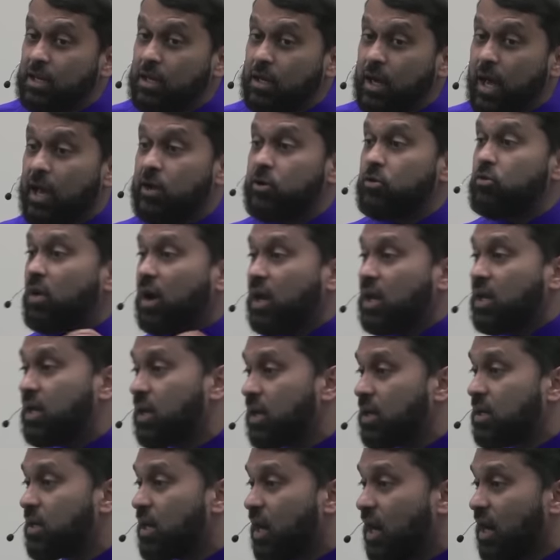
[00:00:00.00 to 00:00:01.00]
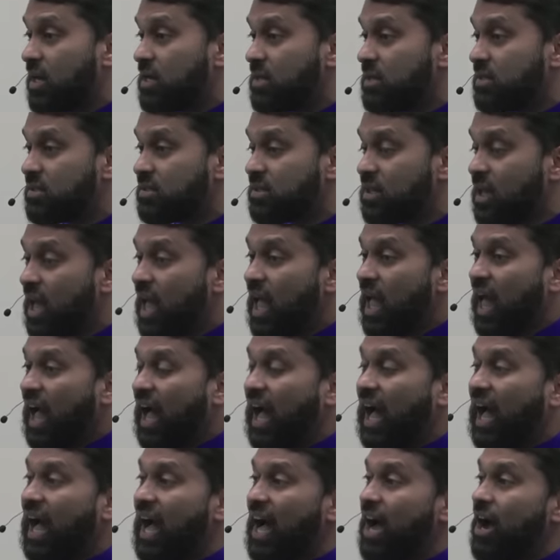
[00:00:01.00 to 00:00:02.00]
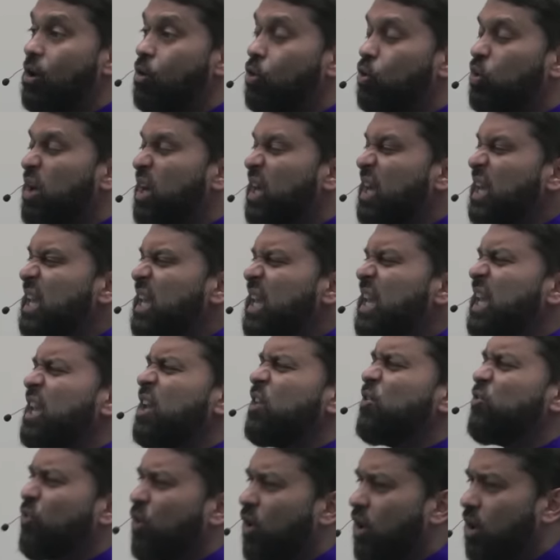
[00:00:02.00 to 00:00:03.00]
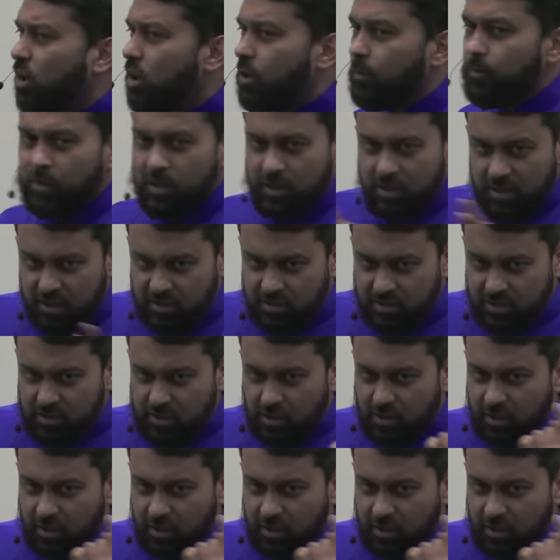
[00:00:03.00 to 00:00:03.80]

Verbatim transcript: and recognize how evil this